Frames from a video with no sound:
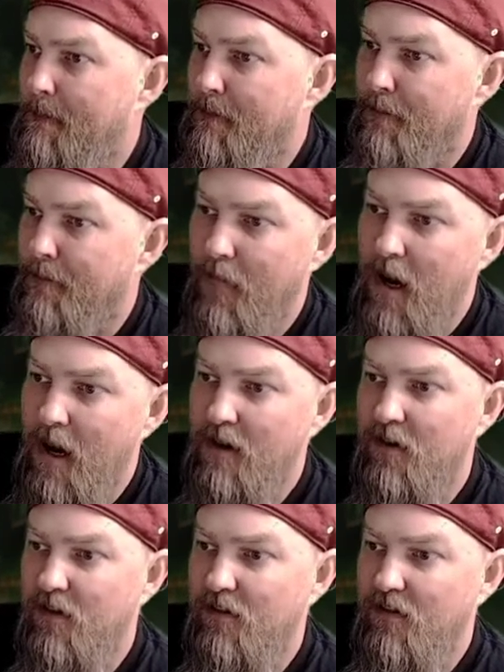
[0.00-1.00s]

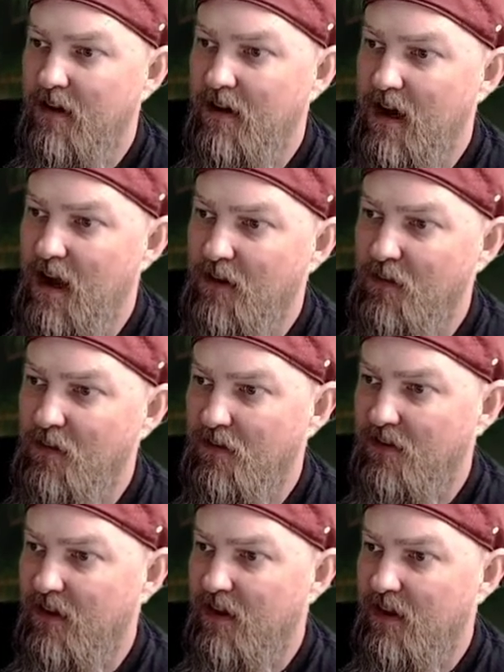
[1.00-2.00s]
Miner's
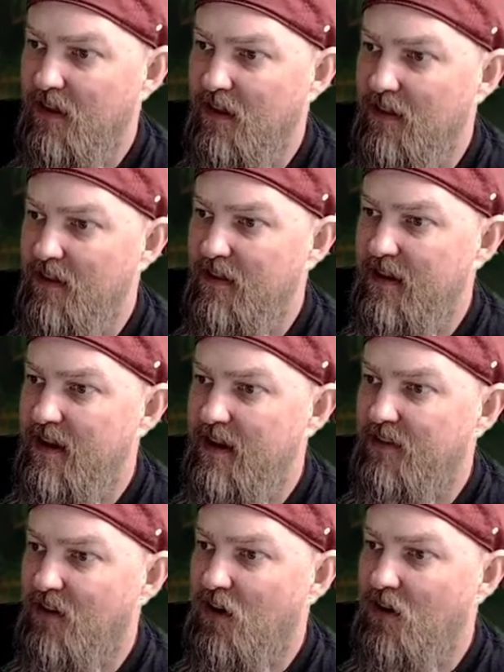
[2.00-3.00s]
goggles.
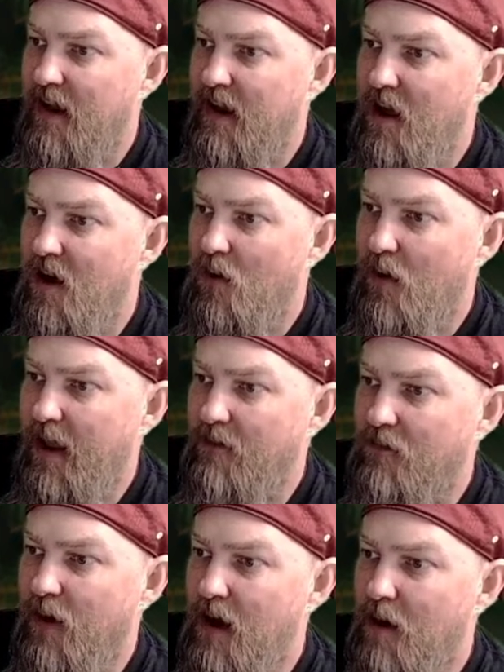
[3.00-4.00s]
These are now a
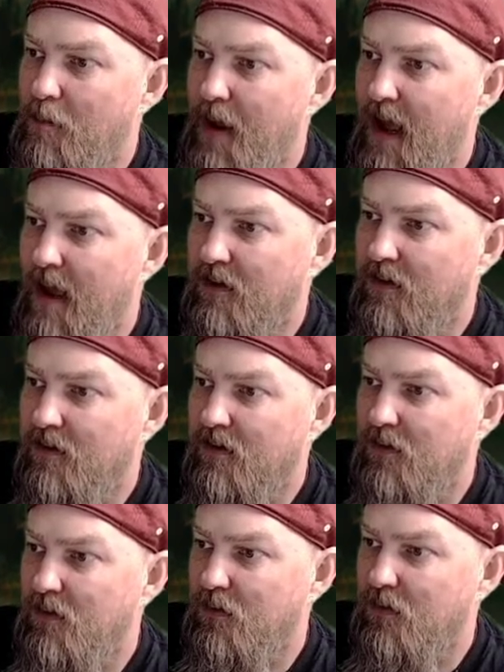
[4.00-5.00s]
rare pattern
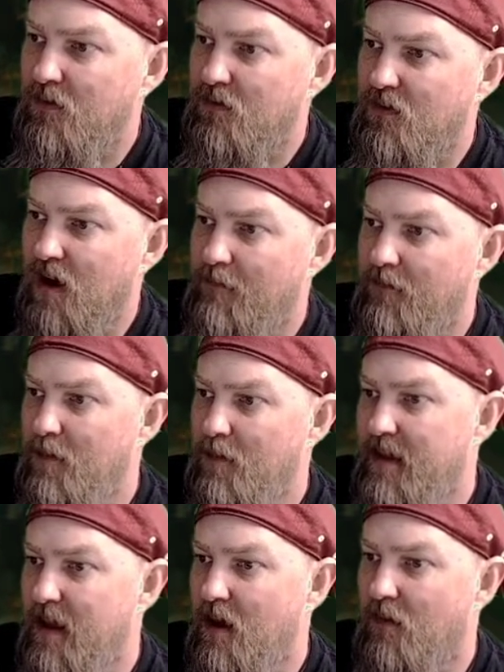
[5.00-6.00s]
to loot drop from
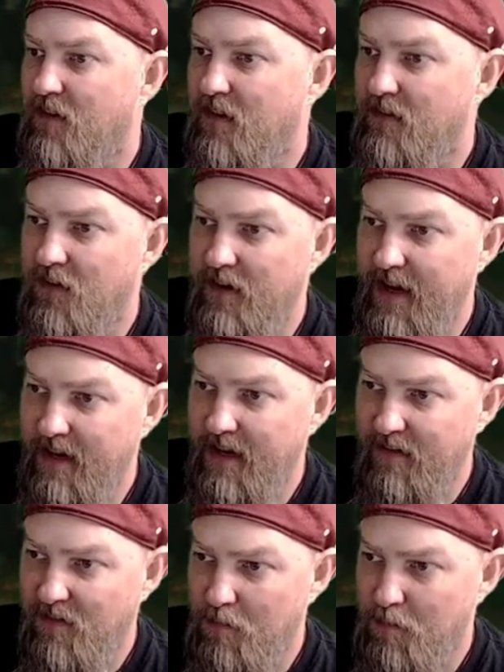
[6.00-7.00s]
the elves in
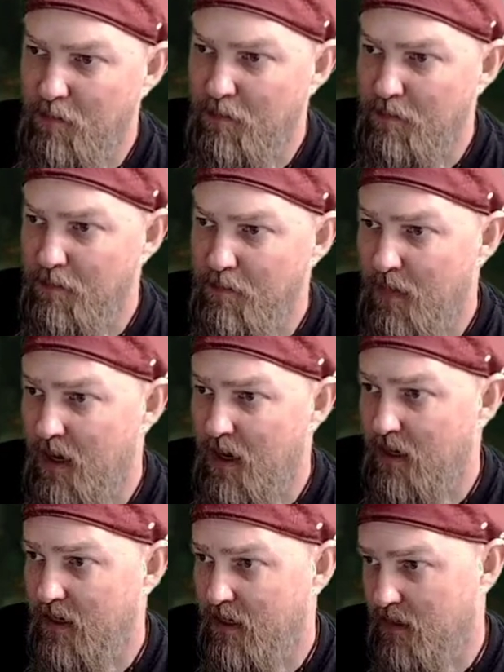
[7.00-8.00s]
Verdantis
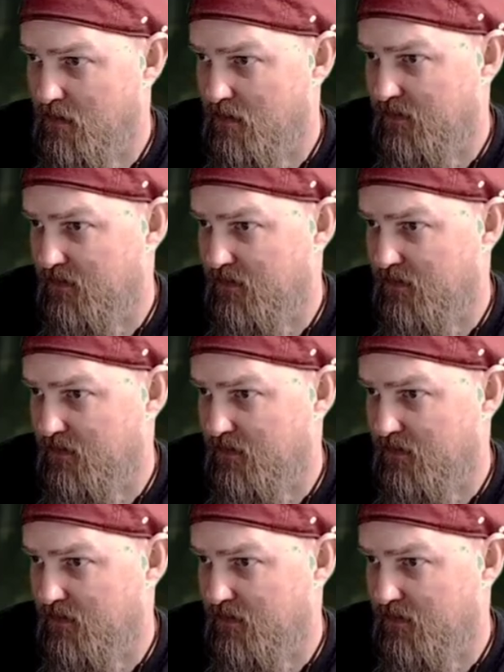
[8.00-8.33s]
mines.